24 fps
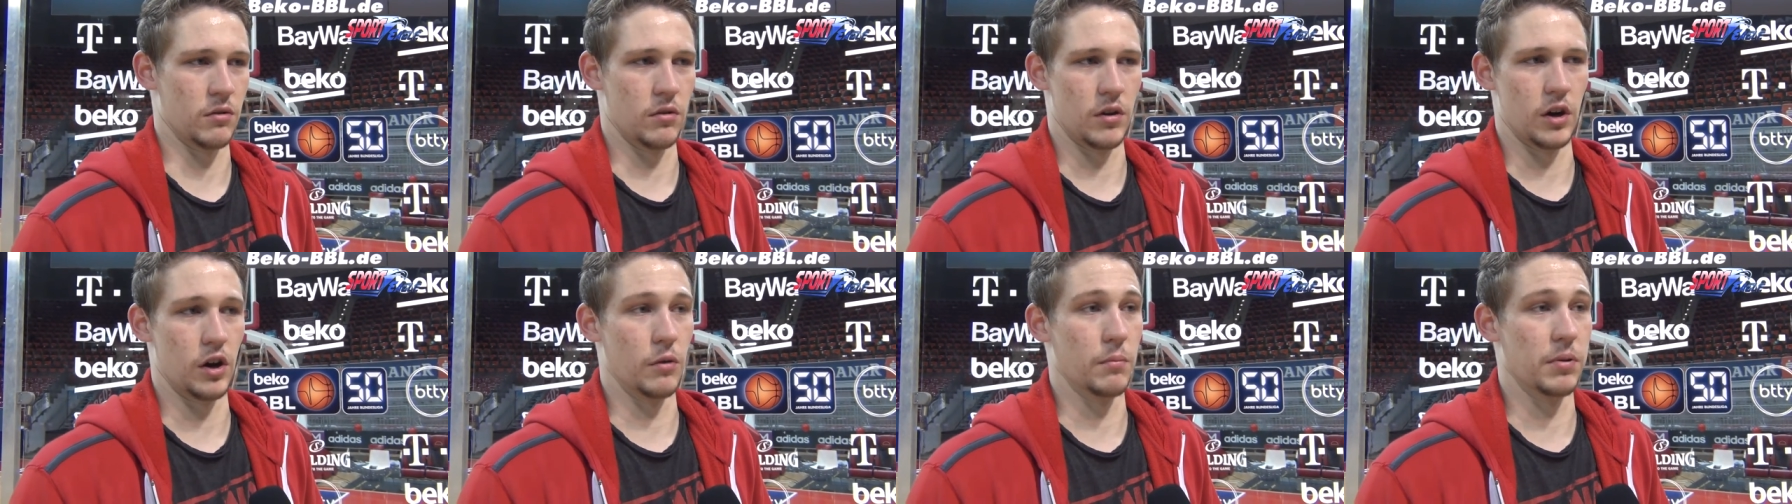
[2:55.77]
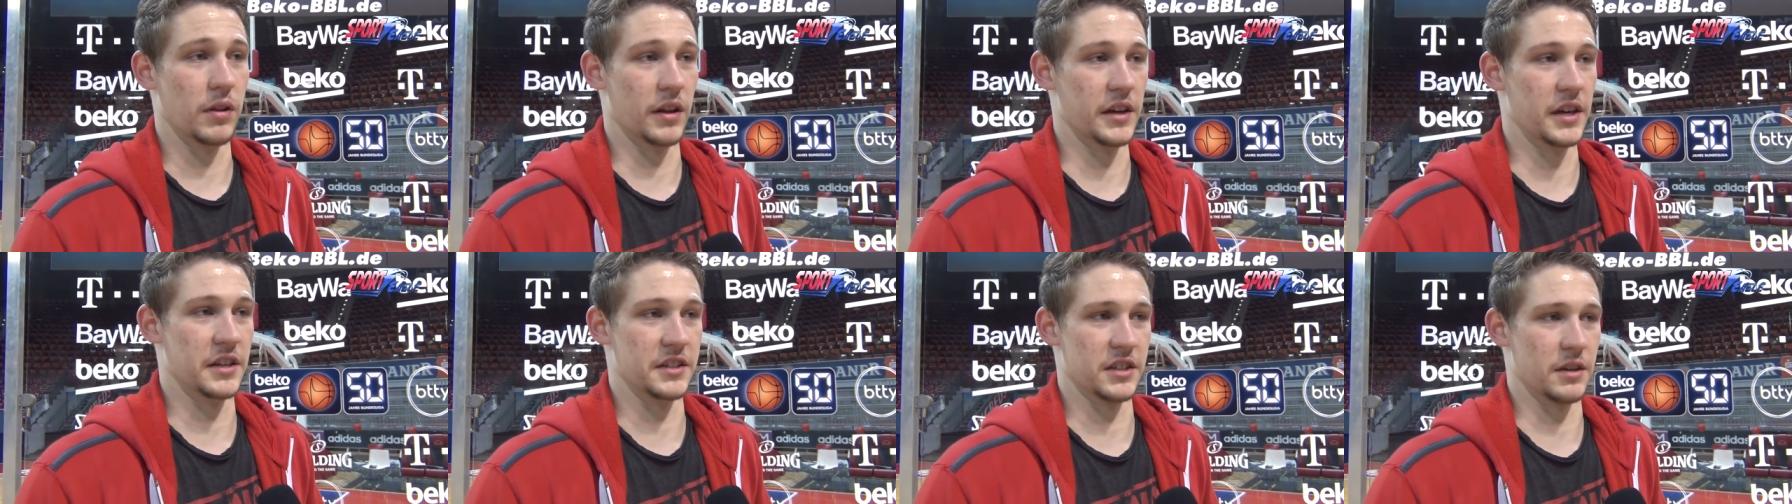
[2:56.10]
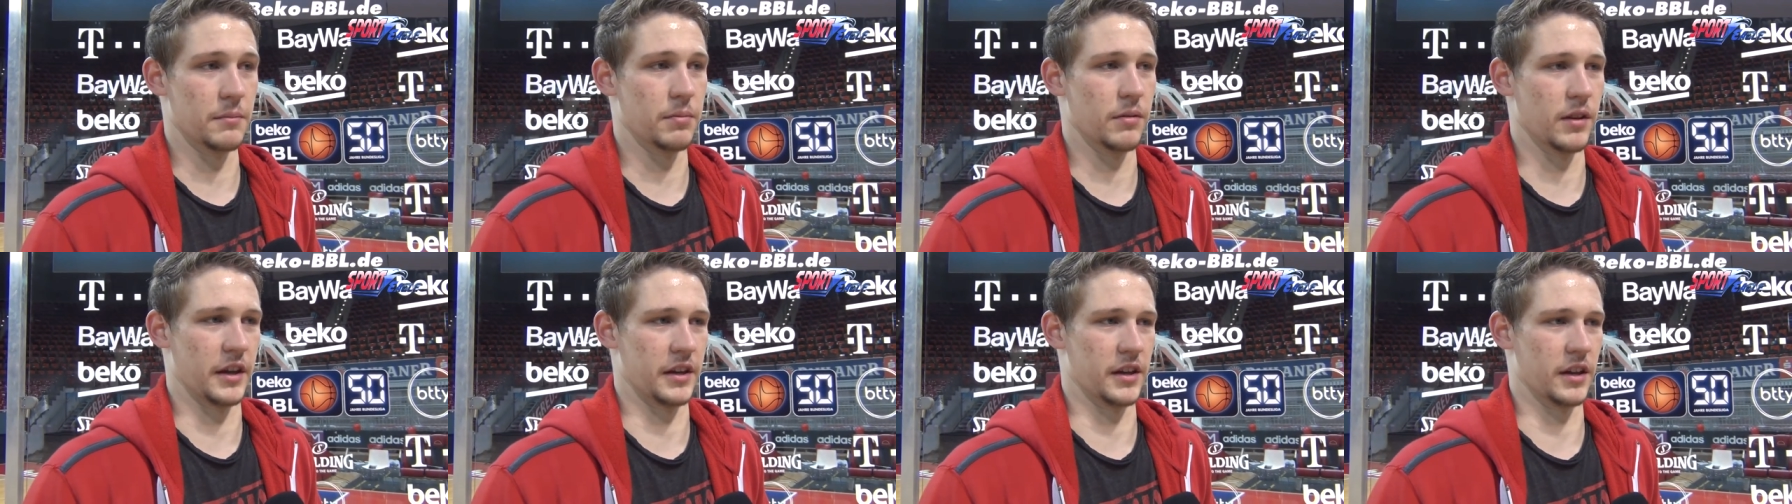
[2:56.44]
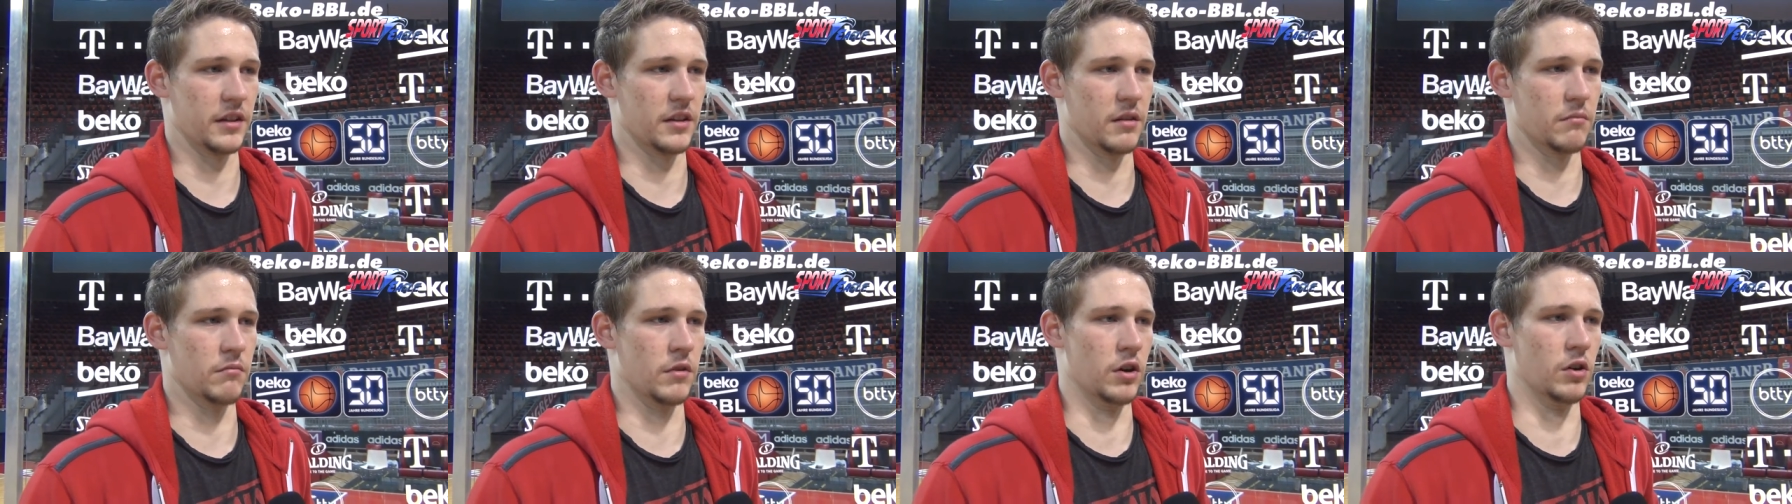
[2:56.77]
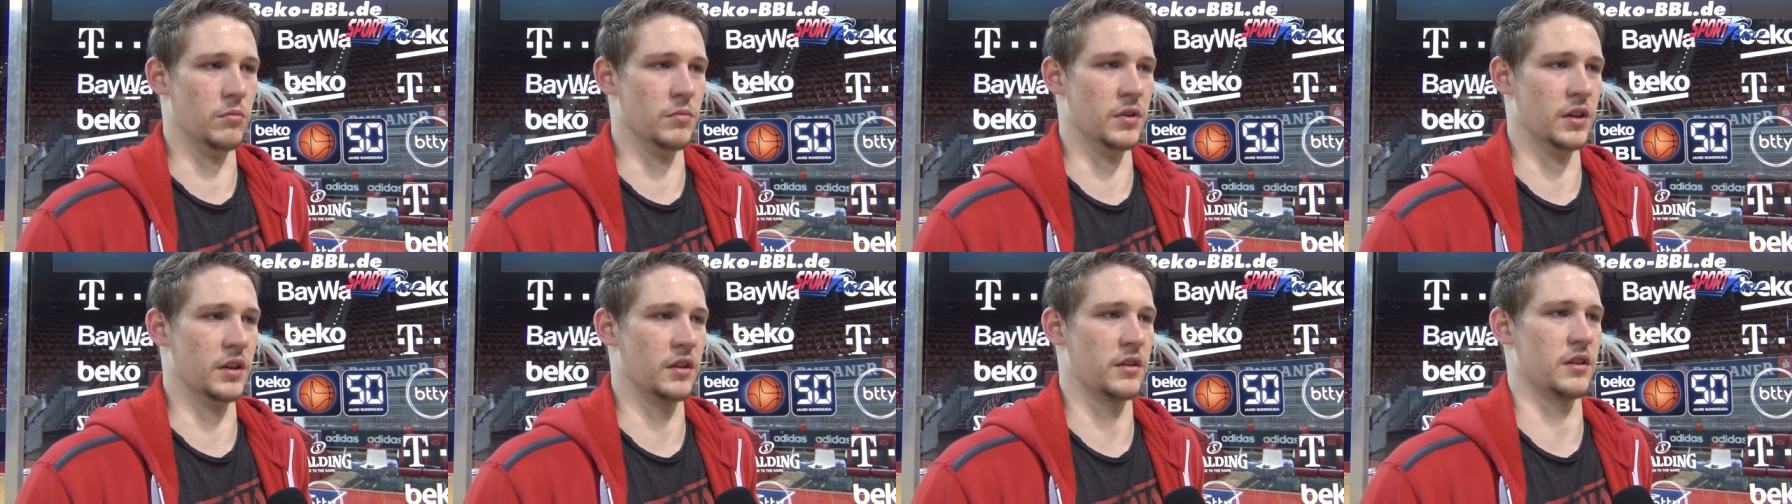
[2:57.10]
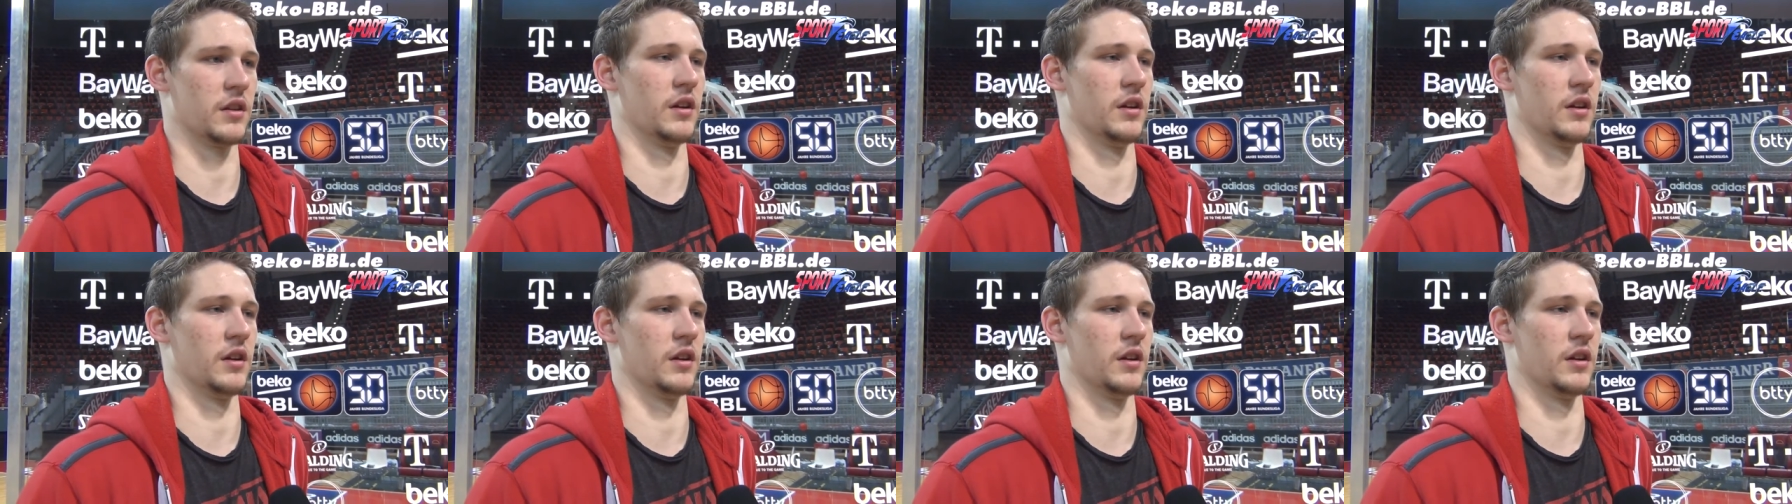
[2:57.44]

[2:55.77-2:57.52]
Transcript: or how players are playing at the moment.